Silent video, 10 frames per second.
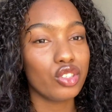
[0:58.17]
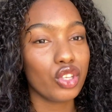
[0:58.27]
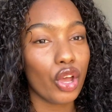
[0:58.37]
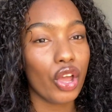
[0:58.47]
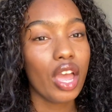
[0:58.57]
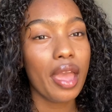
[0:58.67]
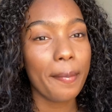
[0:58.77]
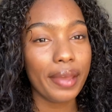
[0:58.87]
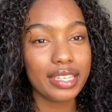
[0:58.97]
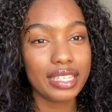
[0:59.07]
So
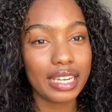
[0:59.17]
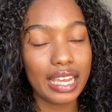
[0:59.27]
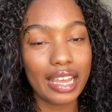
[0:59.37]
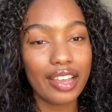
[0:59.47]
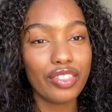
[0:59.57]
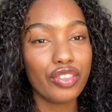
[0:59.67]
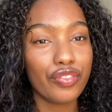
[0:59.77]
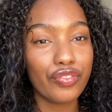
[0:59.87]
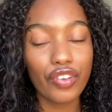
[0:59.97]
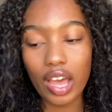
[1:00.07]
basically the
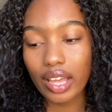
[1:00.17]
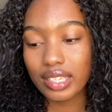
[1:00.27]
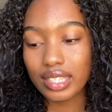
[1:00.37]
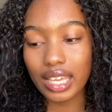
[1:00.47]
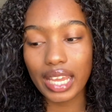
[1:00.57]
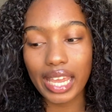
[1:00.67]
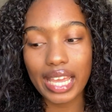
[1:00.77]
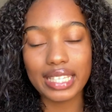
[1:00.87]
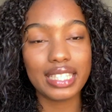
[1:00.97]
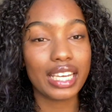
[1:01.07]
first thing
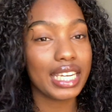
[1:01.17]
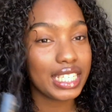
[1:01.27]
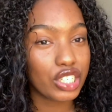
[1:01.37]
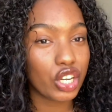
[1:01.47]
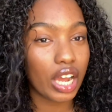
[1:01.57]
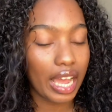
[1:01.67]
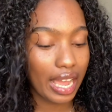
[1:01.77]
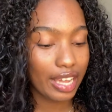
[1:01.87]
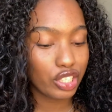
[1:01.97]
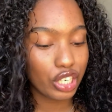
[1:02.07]
is the conditioner I
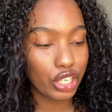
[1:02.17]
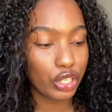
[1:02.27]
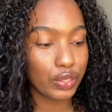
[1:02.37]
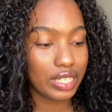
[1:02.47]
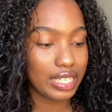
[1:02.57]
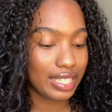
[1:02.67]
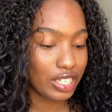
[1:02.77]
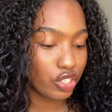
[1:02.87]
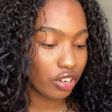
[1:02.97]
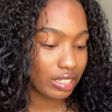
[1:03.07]
actually use is the
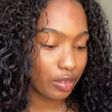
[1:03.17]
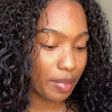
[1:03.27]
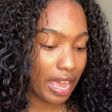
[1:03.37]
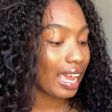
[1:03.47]
Tresemme